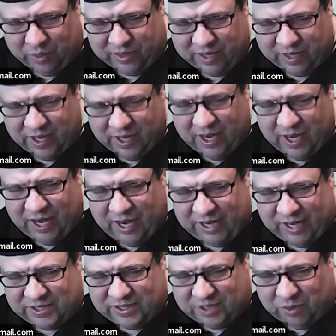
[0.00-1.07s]
with.
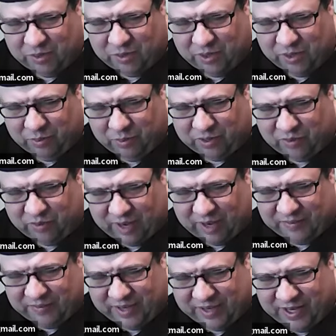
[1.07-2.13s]
Right. And so you were
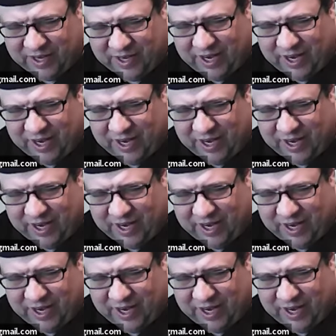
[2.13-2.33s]
driving,